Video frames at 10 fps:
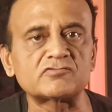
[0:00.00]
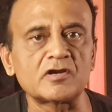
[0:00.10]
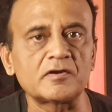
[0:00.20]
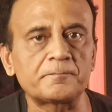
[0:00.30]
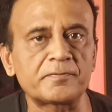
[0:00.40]

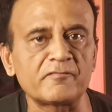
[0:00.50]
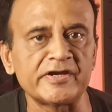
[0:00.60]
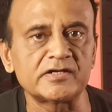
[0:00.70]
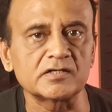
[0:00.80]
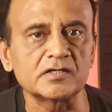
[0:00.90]
will
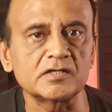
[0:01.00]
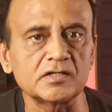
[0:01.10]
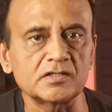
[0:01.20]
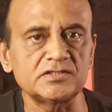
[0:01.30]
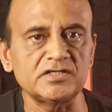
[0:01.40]
prevent
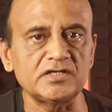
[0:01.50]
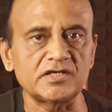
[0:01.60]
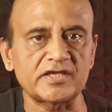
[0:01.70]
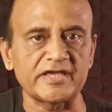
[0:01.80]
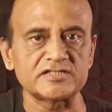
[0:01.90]

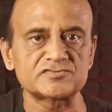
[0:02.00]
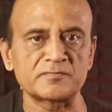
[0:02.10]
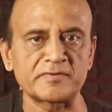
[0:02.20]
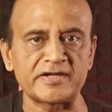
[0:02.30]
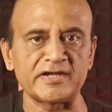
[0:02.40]
the case
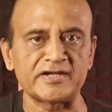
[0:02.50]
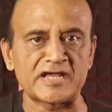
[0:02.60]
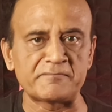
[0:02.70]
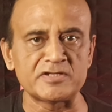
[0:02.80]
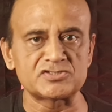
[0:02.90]
from getting
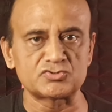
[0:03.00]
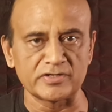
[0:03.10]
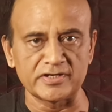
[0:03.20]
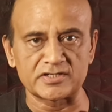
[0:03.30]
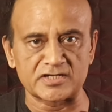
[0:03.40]
damaged
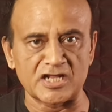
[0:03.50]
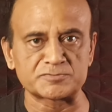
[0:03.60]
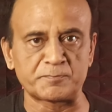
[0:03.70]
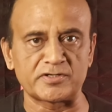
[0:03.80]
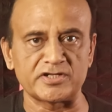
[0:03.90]
during
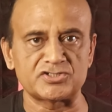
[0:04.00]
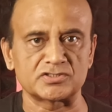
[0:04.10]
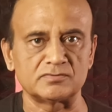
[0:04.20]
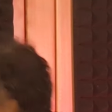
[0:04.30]
transportation.